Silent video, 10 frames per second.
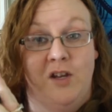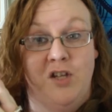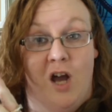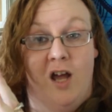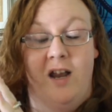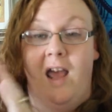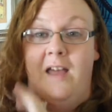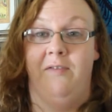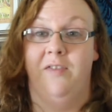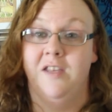the Dawn.
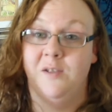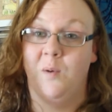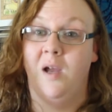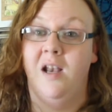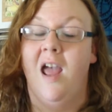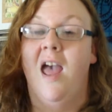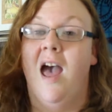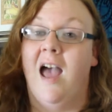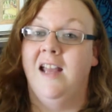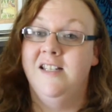And this one
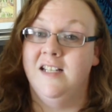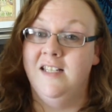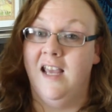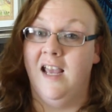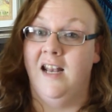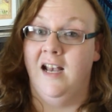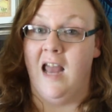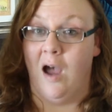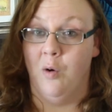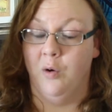I did get in an
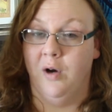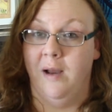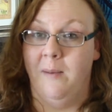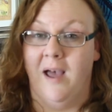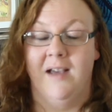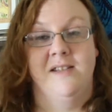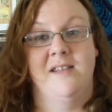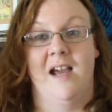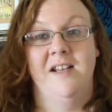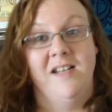Owl Crate
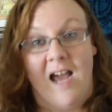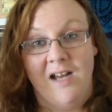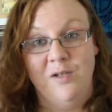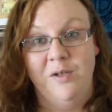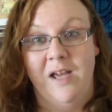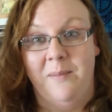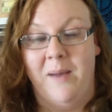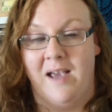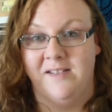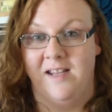box. I did not do the
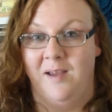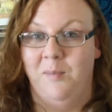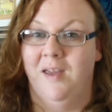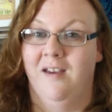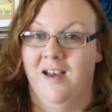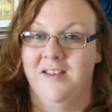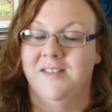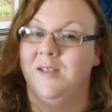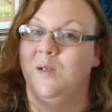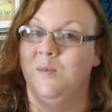unboxing
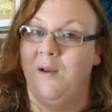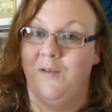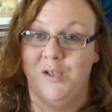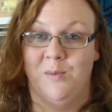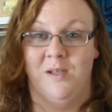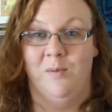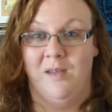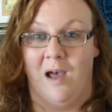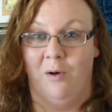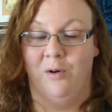because this was my first month
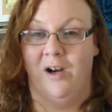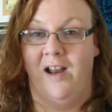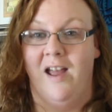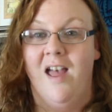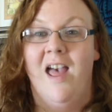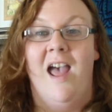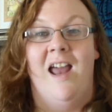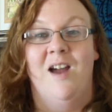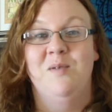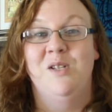with Owl Crate
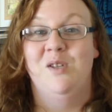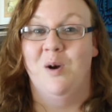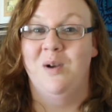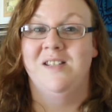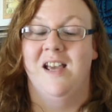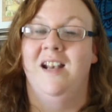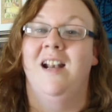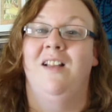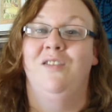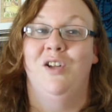and I was so excited.
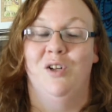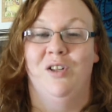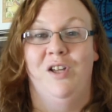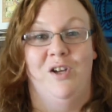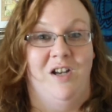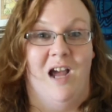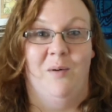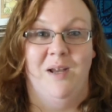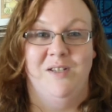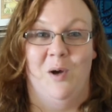I literally could
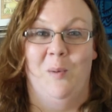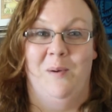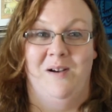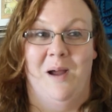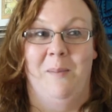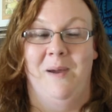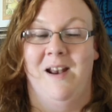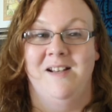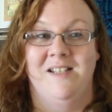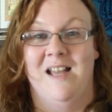not wait to open it up
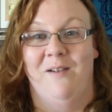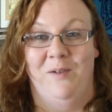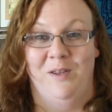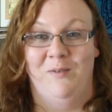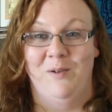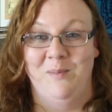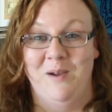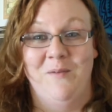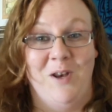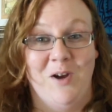and I did not feel like
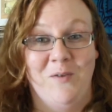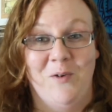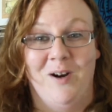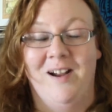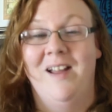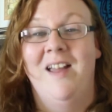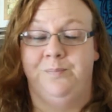filming a video for it.